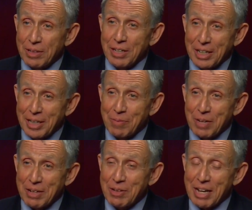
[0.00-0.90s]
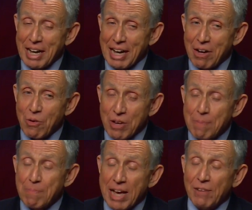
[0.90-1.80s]
How
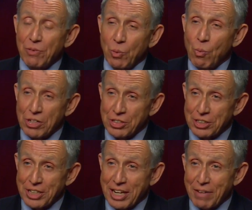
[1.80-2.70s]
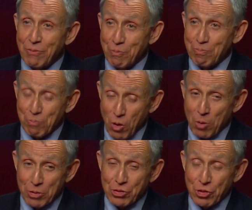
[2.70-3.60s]
impactful was it to have
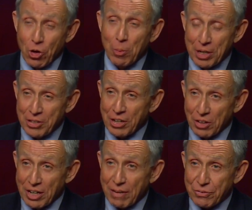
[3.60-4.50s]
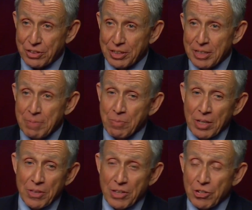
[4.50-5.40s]
almost nobody there left
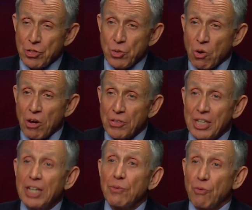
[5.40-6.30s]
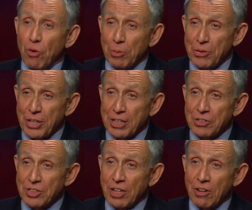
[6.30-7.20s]
that knew all the informal
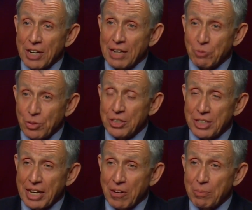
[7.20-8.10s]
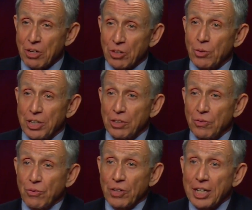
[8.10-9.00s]
things that are not written down but are
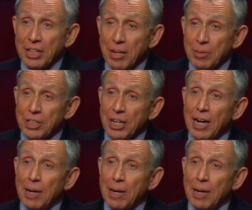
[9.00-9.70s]
critical for any company to